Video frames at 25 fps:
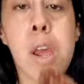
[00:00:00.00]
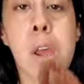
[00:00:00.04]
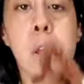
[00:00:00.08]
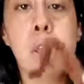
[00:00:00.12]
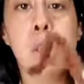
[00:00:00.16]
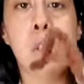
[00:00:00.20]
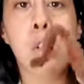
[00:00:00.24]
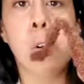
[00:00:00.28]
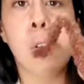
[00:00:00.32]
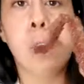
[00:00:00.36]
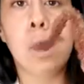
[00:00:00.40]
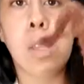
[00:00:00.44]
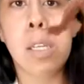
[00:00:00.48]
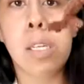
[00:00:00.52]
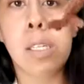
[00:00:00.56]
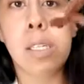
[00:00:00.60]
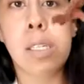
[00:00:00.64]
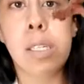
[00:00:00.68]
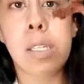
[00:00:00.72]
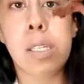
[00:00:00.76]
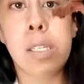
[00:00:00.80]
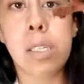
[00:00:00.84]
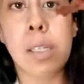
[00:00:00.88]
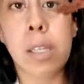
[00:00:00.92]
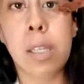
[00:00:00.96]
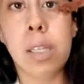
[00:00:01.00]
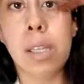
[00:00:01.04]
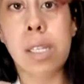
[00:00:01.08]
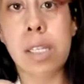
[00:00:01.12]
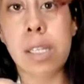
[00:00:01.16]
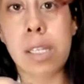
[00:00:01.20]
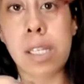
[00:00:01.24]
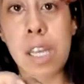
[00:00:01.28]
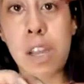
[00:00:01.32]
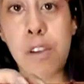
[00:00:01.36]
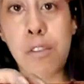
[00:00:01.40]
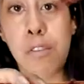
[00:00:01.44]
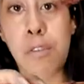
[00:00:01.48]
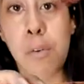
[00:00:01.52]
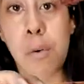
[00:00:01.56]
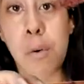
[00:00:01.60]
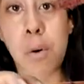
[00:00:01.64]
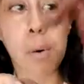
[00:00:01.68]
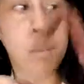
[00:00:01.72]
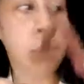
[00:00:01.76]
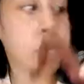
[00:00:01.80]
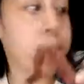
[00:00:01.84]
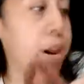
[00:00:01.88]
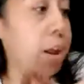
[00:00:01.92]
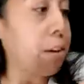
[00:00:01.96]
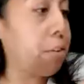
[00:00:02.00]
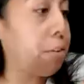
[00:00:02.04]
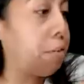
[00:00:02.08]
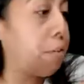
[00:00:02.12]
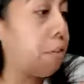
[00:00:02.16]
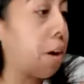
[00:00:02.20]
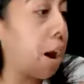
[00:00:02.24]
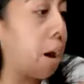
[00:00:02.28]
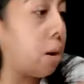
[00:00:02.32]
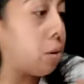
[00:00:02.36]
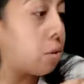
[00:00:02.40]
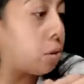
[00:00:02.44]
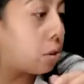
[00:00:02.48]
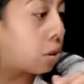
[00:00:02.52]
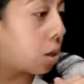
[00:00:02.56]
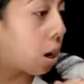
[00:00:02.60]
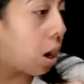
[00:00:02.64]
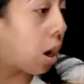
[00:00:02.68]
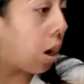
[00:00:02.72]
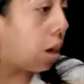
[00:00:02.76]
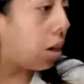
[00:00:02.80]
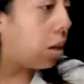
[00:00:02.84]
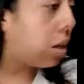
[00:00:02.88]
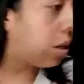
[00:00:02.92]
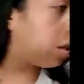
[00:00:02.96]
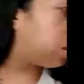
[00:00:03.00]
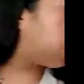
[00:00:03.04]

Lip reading: So this is the tea form that I found on.